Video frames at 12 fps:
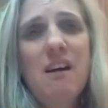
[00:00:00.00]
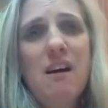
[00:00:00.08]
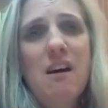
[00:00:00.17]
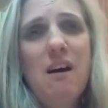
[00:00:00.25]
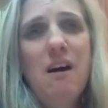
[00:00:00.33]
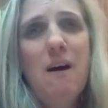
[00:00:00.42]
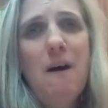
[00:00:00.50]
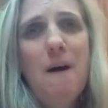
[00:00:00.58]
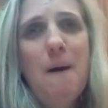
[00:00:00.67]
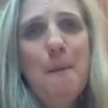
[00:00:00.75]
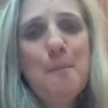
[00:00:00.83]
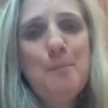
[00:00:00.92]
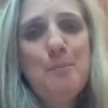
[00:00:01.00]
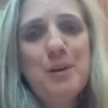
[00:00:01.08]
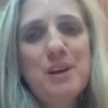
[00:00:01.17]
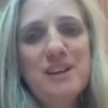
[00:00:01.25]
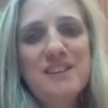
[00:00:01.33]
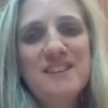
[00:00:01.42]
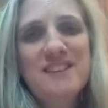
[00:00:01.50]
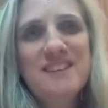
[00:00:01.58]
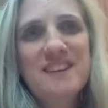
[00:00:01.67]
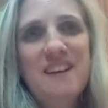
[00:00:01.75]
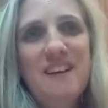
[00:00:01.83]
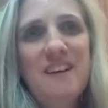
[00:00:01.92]
but
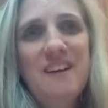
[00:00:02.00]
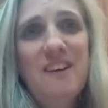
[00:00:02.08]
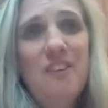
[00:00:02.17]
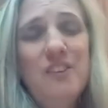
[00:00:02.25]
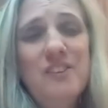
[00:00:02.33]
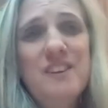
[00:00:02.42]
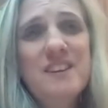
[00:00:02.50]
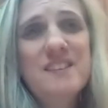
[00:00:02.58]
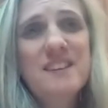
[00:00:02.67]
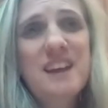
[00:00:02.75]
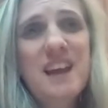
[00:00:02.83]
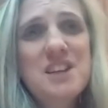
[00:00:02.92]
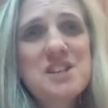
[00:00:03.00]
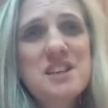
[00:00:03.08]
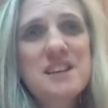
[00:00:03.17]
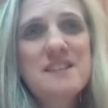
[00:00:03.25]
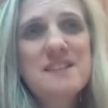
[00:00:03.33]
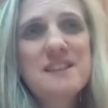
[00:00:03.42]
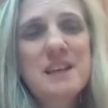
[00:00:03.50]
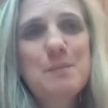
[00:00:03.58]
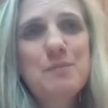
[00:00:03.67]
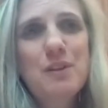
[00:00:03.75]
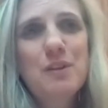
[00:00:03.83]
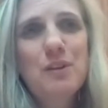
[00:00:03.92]
on this occasion it seemed
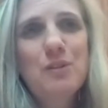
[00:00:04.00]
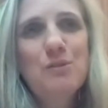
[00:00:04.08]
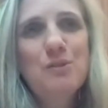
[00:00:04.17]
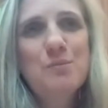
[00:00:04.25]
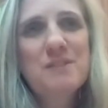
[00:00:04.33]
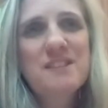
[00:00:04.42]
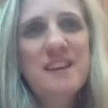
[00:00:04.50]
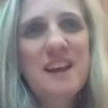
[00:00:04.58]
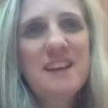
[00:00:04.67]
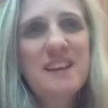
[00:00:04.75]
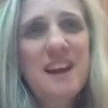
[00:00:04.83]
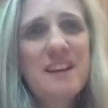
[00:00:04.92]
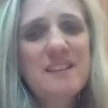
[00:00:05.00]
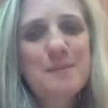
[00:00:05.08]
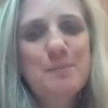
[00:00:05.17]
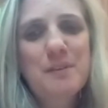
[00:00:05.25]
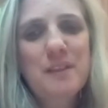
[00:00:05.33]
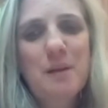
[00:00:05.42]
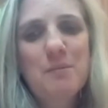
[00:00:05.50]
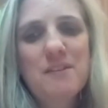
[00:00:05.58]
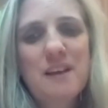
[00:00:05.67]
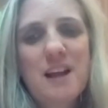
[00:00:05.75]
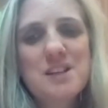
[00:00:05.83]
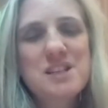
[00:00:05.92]
that the Lord was saying yes, but there was
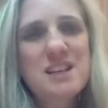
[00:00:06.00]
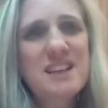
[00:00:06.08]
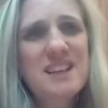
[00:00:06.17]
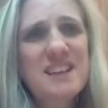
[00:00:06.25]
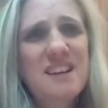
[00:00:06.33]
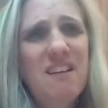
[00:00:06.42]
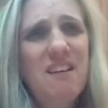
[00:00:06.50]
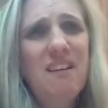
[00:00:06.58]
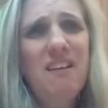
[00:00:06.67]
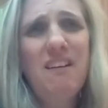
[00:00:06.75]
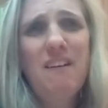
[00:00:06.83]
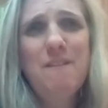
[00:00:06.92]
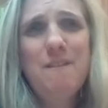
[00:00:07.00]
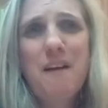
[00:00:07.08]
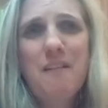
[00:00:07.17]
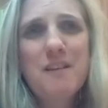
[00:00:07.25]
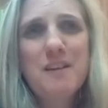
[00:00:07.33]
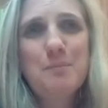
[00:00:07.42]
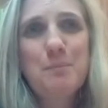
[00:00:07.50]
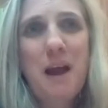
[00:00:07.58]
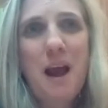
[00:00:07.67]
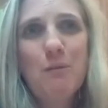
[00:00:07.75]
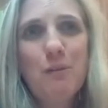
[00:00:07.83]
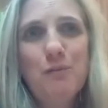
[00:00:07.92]
actually a very
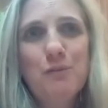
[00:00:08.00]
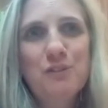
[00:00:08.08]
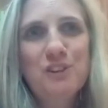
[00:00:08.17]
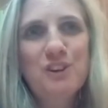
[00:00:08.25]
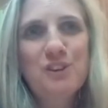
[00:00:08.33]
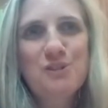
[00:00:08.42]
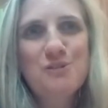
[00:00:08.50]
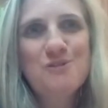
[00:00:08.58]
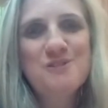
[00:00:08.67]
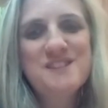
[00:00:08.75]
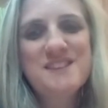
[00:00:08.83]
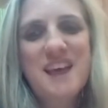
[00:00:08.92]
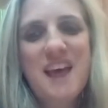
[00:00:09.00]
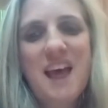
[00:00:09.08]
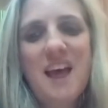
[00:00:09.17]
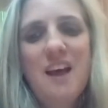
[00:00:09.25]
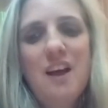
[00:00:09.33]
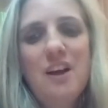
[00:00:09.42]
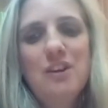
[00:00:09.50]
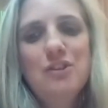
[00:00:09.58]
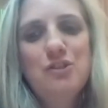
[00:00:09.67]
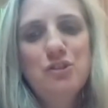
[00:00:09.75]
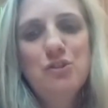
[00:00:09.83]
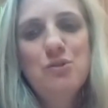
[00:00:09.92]
powerful clause there:
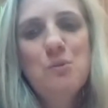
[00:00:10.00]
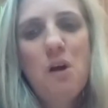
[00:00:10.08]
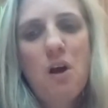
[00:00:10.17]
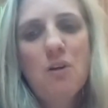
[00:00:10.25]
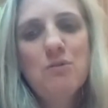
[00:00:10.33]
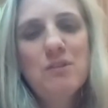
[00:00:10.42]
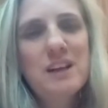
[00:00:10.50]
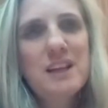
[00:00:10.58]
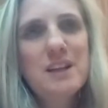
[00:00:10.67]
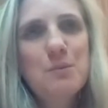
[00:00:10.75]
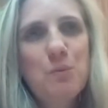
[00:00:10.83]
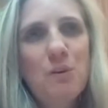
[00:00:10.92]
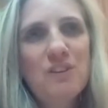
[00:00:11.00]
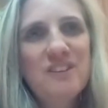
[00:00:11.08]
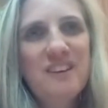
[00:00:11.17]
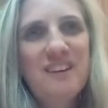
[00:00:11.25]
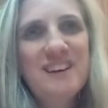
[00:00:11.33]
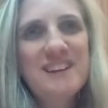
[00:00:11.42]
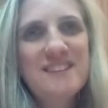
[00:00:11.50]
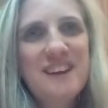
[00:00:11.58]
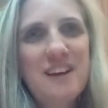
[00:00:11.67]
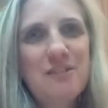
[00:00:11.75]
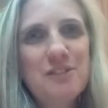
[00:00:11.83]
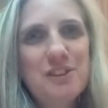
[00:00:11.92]
do only what I
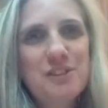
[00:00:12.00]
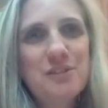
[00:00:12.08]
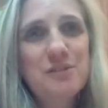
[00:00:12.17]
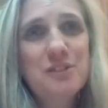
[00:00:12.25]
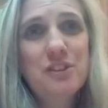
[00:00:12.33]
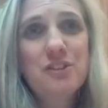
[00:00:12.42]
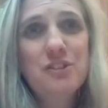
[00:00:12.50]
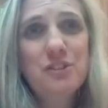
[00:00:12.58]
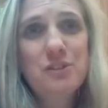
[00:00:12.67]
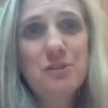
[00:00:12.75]
tell you to do.